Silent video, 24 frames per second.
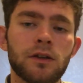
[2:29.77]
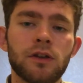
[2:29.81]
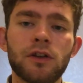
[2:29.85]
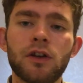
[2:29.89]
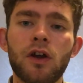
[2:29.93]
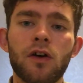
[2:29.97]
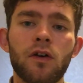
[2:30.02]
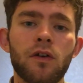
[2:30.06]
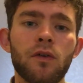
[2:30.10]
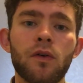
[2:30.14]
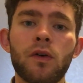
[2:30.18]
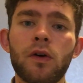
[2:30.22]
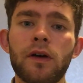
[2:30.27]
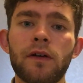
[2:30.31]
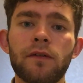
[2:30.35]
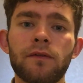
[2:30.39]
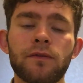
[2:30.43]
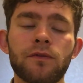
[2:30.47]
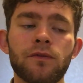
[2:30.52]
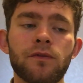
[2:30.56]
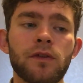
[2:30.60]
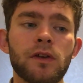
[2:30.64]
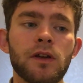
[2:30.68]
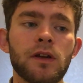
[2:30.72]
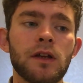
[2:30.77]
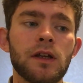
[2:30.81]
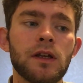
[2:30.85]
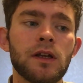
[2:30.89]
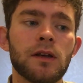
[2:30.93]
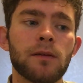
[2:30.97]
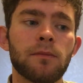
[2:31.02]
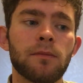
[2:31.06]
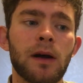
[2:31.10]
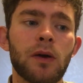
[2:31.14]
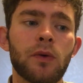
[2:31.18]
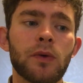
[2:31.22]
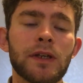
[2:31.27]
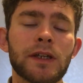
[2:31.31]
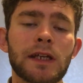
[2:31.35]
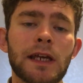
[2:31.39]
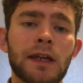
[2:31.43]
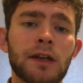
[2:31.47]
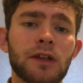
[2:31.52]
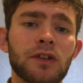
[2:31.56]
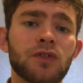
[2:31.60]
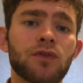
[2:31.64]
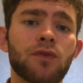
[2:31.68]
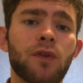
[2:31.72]
if my
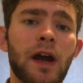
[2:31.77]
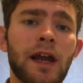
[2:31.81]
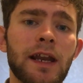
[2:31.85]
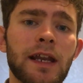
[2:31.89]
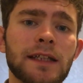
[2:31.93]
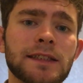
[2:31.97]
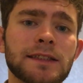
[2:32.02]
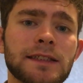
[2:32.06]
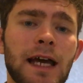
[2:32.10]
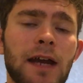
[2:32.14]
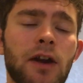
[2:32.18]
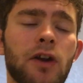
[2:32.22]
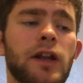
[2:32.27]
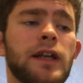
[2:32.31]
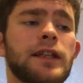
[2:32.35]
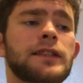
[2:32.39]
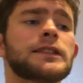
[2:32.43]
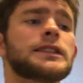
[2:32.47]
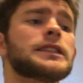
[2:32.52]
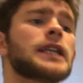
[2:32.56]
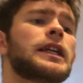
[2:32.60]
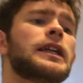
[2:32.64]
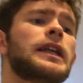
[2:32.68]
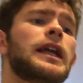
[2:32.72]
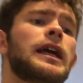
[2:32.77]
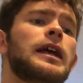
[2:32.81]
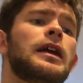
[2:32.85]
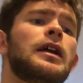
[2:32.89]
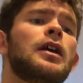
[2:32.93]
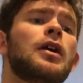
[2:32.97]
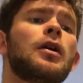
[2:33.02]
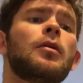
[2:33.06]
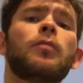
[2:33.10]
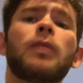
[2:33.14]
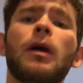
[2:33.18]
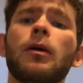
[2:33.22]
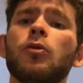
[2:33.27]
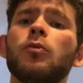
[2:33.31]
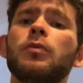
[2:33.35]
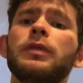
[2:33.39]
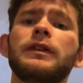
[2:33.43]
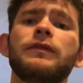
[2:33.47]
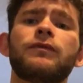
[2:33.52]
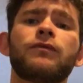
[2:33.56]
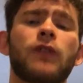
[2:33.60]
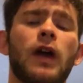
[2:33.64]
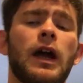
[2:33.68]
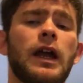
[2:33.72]
weekend is Friday, Saturday, and Sunday,
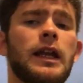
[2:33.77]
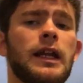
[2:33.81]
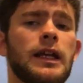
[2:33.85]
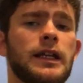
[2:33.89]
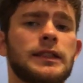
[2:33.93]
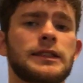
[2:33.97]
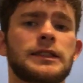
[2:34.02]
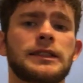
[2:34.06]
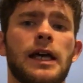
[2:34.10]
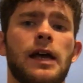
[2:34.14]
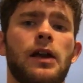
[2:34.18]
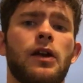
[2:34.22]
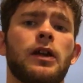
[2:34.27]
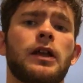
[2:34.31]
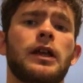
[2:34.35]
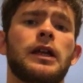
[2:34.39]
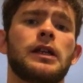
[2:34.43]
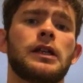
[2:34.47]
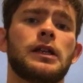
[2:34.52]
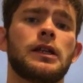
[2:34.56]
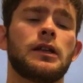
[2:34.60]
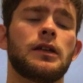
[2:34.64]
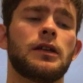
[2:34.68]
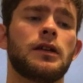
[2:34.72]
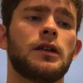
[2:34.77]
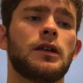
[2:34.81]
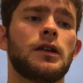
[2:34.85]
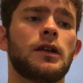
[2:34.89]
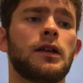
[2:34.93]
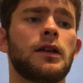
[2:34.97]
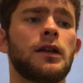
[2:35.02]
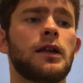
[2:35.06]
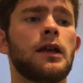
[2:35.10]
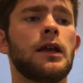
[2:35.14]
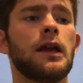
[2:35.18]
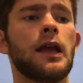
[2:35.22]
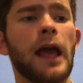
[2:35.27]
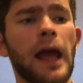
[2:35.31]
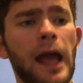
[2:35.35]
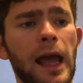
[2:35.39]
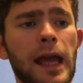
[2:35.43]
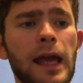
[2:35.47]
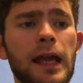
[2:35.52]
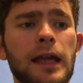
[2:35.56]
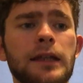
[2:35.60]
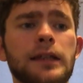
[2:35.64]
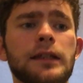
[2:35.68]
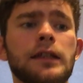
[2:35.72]
probably Friday and Saturday,
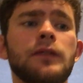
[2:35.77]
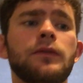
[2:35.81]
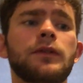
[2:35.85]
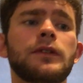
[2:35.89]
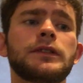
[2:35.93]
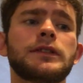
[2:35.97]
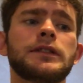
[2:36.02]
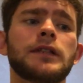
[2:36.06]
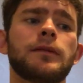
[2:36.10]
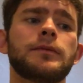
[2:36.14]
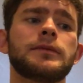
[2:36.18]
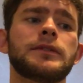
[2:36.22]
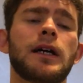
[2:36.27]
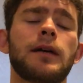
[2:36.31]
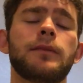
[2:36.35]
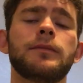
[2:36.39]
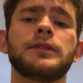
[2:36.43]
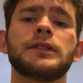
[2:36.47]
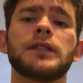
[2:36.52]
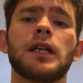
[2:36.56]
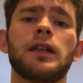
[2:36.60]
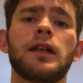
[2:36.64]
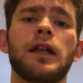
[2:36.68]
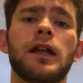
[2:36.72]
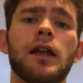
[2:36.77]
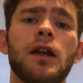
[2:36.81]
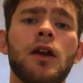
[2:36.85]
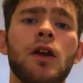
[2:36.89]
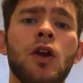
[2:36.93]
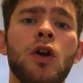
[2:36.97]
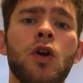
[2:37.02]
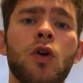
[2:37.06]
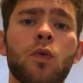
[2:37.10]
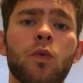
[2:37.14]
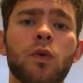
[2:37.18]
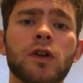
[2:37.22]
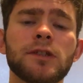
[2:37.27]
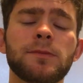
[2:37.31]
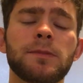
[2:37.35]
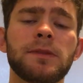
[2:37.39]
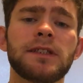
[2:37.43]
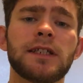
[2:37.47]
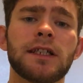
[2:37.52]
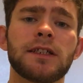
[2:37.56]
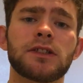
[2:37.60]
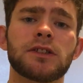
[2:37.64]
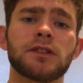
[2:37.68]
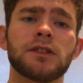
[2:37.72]
and even sometimes Sunday, was
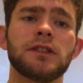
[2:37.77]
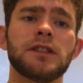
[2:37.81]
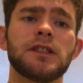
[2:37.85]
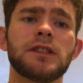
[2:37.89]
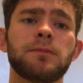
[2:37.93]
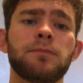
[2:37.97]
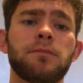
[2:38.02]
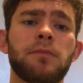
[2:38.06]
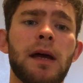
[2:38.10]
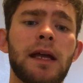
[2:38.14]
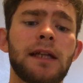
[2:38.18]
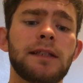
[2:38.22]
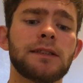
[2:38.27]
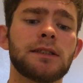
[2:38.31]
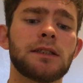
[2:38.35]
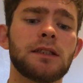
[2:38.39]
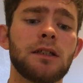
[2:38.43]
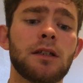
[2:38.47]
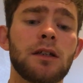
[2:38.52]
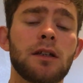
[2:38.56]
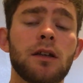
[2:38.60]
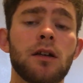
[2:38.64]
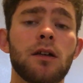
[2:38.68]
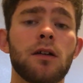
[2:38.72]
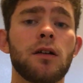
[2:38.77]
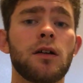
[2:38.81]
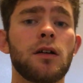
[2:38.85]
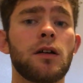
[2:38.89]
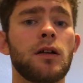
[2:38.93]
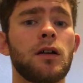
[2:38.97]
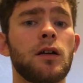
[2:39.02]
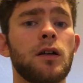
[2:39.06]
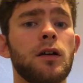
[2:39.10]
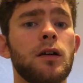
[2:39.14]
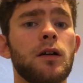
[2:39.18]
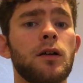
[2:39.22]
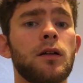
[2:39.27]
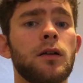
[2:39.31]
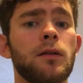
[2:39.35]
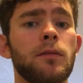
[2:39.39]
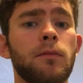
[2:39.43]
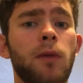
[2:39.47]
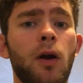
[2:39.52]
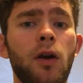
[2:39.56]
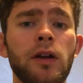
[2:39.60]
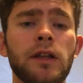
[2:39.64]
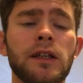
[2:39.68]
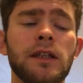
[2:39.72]
potentially spent
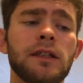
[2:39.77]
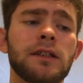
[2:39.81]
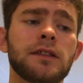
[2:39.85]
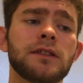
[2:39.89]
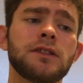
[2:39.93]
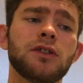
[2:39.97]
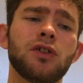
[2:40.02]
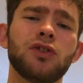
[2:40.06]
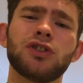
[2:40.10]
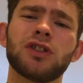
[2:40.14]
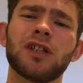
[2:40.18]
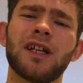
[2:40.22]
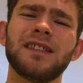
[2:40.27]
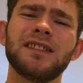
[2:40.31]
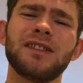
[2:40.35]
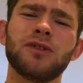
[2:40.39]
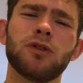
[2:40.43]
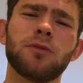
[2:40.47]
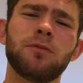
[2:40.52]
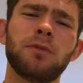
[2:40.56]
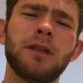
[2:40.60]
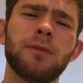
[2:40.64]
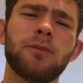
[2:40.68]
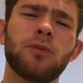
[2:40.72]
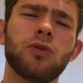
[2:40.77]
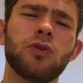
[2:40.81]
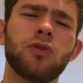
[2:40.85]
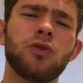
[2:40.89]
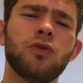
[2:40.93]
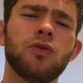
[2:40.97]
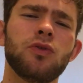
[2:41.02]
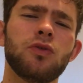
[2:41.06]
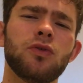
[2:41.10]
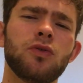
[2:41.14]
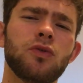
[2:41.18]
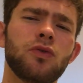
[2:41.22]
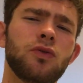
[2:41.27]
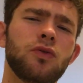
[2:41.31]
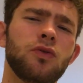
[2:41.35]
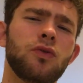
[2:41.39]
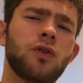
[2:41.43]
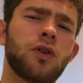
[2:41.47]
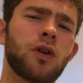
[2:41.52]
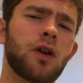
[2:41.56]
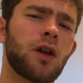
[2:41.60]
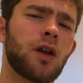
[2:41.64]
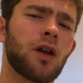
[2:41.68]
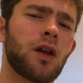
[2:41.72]
partying and socializing with people who